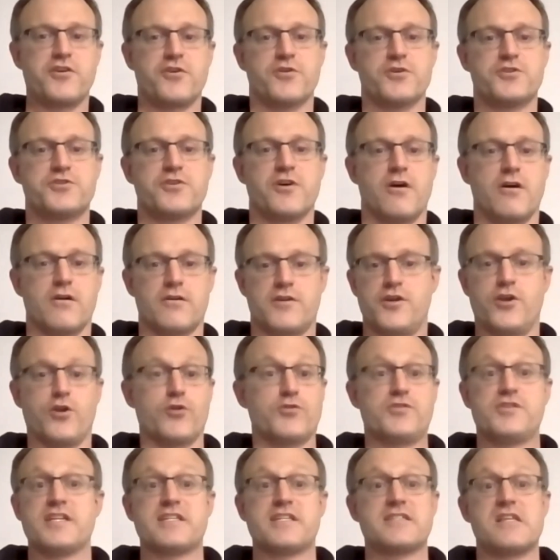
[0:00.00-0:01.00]
in your talk, you
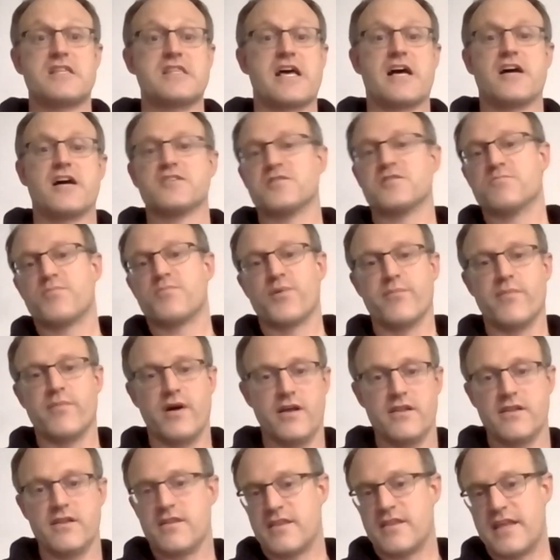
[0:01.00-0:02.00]
know, 60,000 per month.